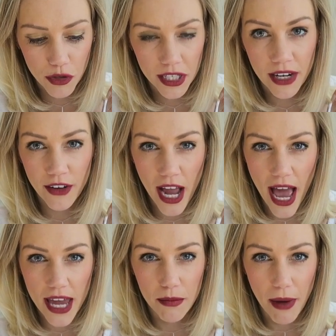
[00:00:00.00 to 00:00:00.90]
really never
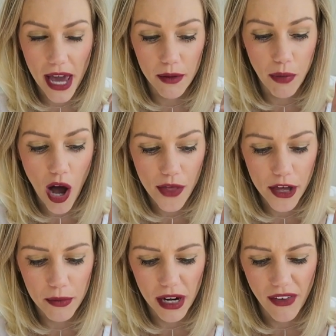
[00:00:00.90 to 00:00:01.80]
had a bad
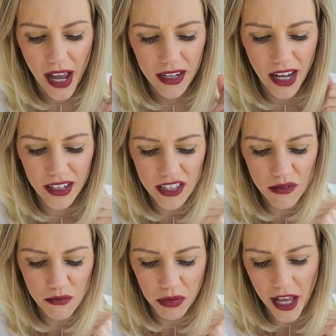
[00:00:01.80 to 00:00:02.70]
Apothic, but I've had kind of
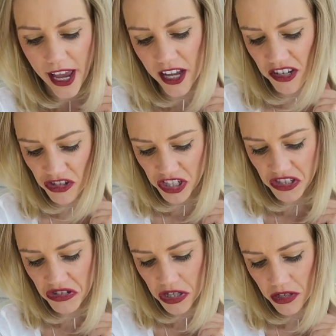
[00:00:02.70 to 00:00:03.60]
some bland,
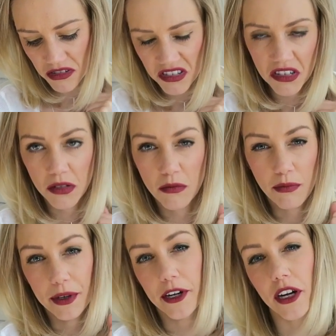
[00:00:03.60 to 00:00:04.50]
just
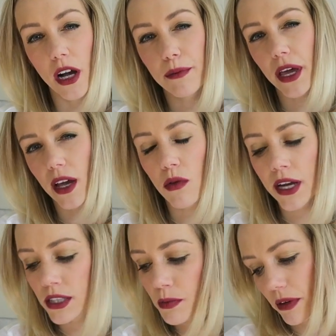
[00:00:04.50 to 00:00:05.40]
bitter cupcake
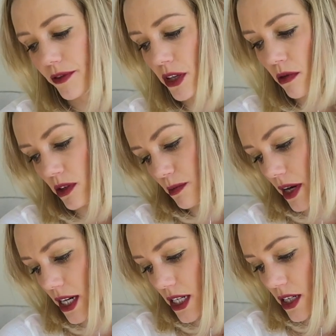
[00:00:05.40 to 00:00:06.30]
wines. But for the most
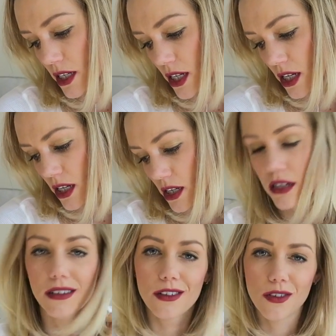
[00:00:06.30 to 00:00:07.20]
part,
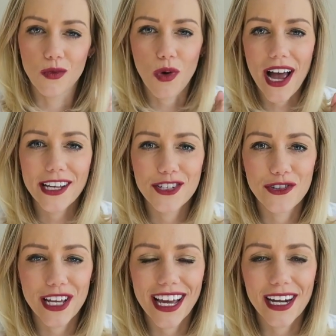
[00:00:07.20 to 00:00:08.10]
wine
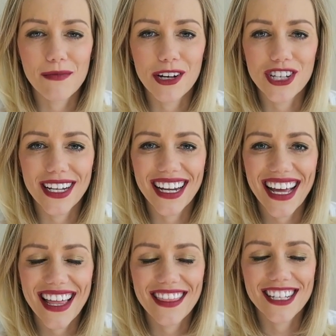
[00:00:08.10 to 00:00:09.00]
drinking on a budget
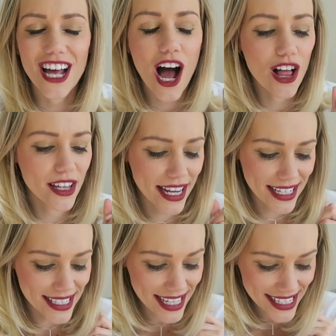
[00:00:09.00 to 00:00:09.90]
this
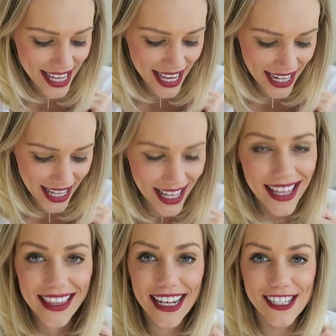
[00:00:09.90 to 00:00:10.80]
holiday season,
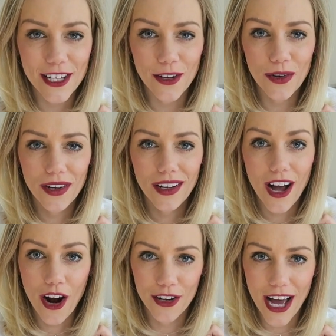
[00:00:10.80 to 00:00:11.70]
these two
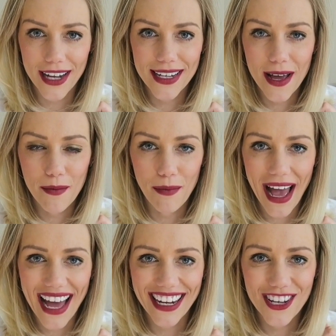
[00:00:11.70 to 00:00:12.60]
are not
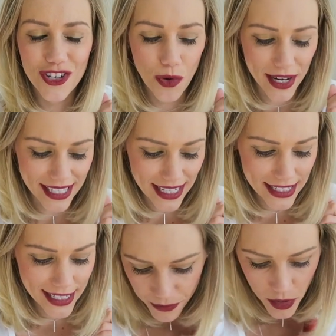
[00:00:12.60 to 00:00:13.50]
bad
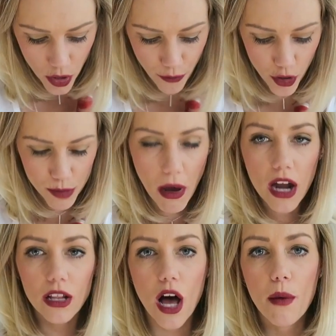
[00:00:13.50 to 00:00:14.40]
choices. The first
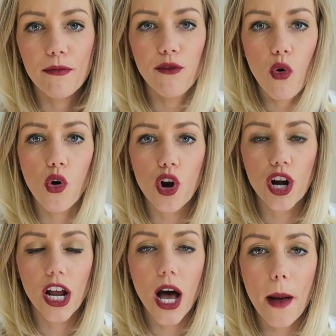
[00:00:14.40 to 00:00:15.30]
bottle up
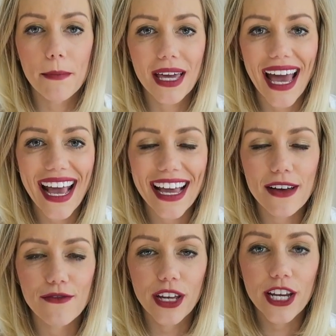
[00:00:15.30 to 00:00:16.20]
for Cupcake
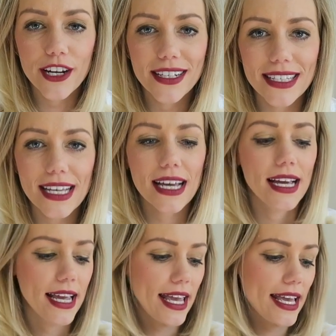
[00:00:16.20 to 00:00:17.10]
Vineyards
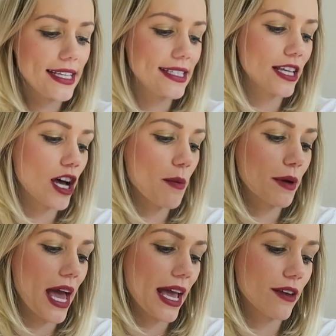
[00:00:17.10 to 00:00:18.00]
is the
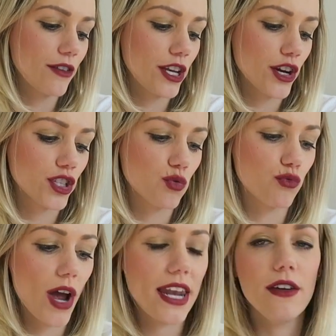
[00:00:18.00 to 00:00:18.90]
Cupcake Vineyards
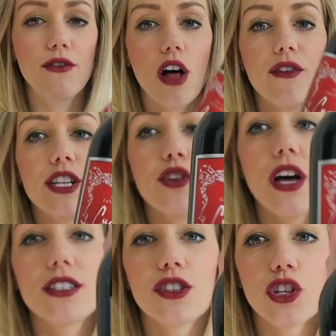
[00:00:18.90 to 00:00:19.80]
Red Velvet
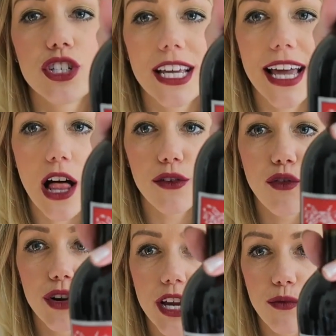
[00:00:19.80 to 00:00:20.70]
2013
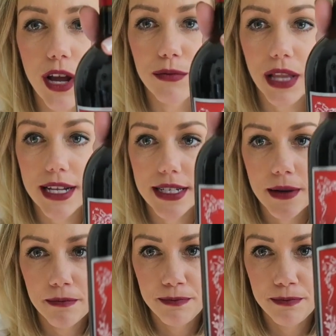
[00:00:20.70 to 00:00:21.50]
California Red Blend.